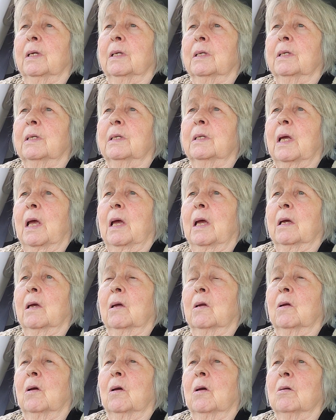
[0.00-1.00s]

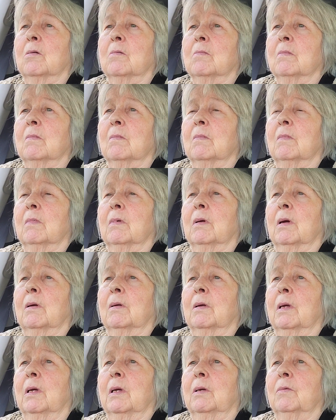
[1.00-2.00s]
Saginaw
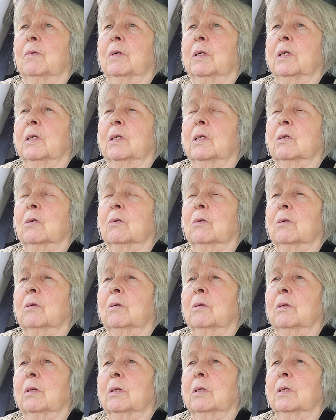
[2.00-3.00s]
and went to
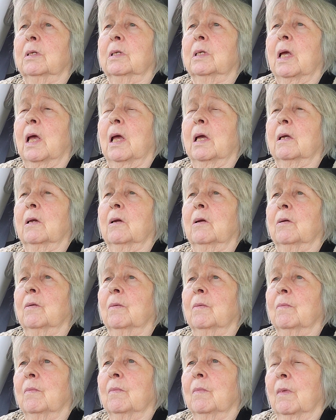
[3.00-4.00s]

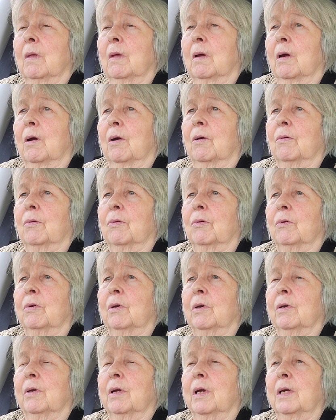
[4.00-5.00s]
Saginaw Arthur
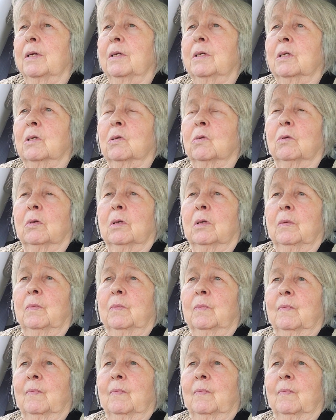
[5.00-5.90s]
Hill High School.